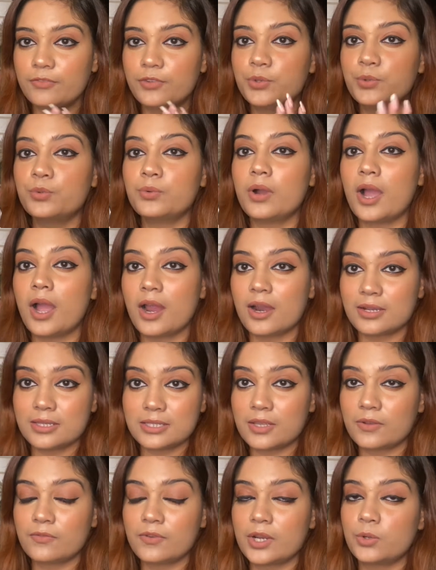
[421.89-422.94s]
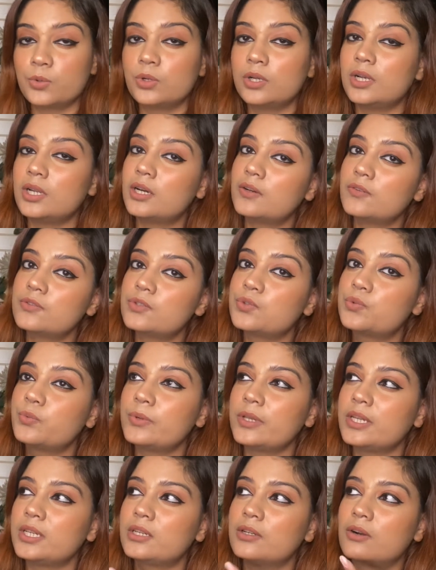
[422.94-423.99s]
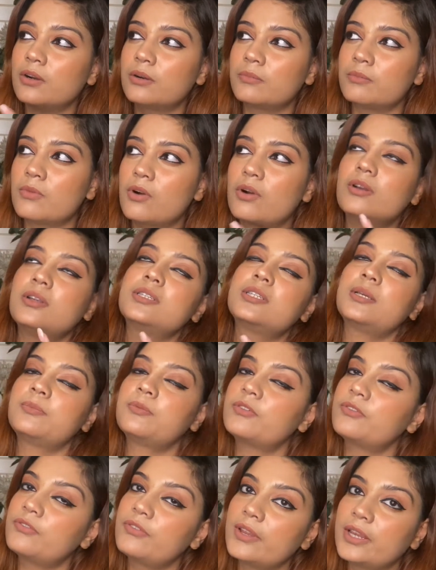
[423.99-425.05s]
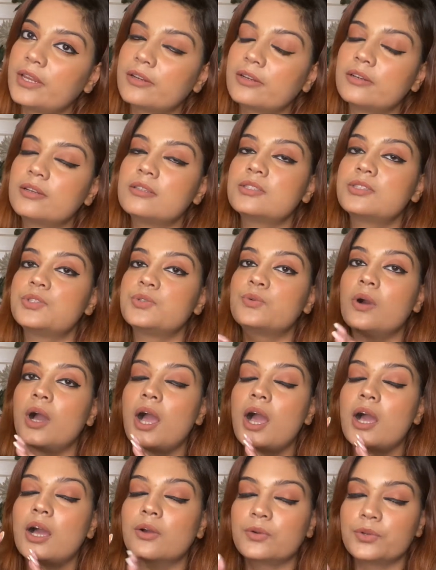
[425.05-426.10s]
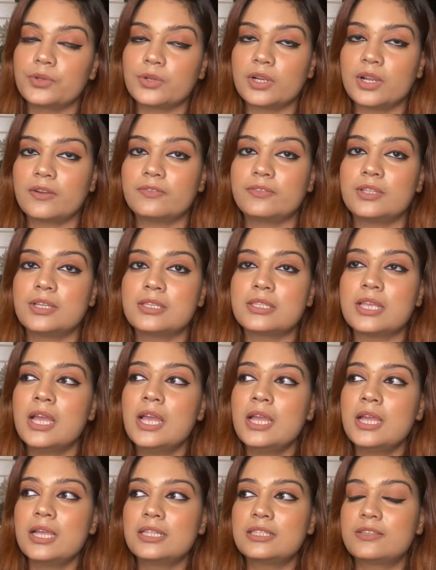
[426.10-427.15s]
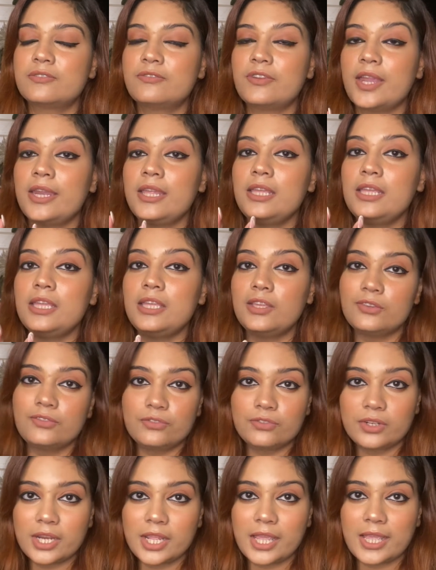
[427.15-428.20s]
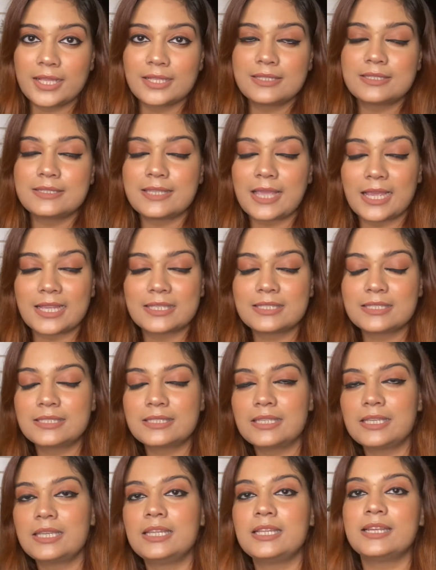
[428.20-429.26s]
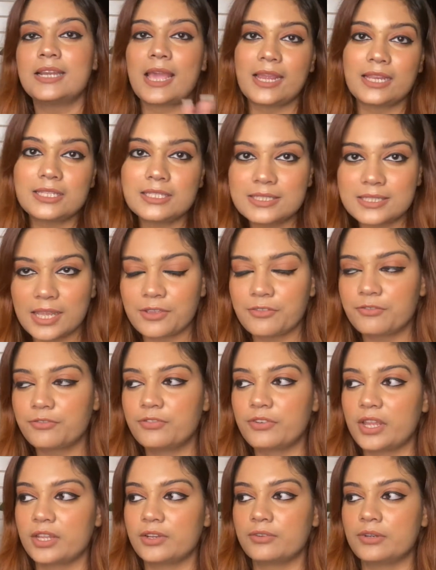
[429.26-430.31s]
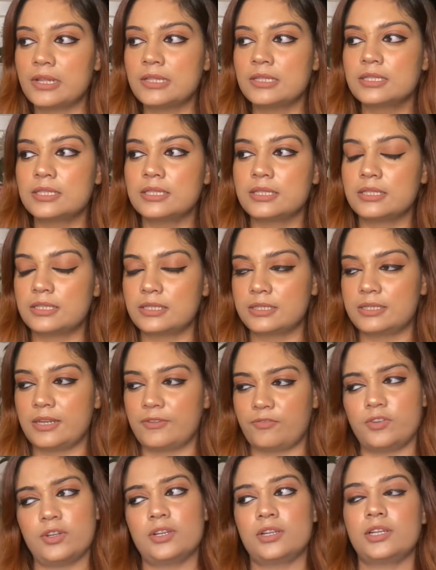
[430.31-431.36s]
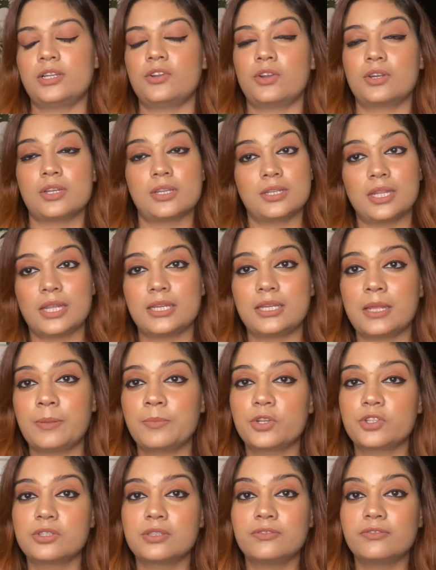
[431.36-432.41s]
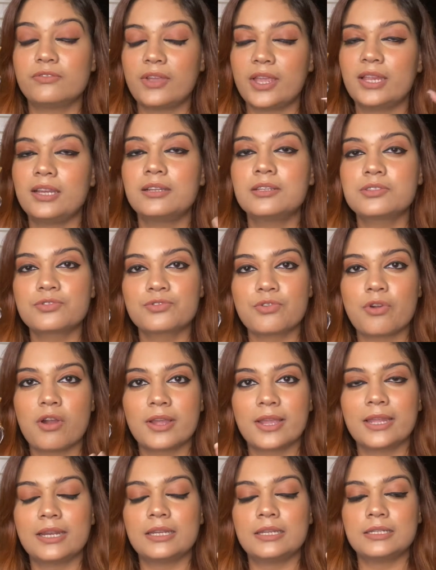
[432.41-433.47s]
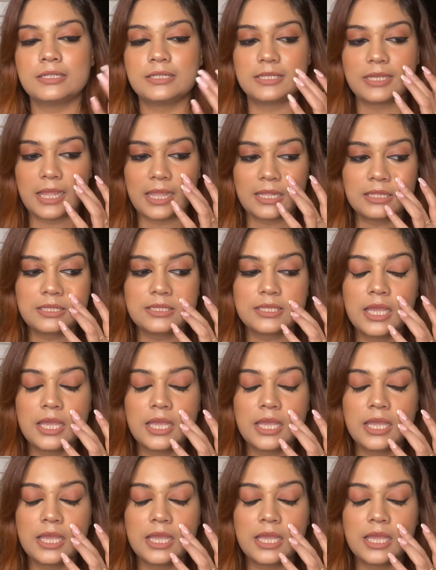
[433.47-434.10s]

you are someone who loves sweet gourmand type of fragrance, you are going to love this. It's a very evening, sexy, nighttime fragrance. It's definitely not a daytime because it's very strong and intense.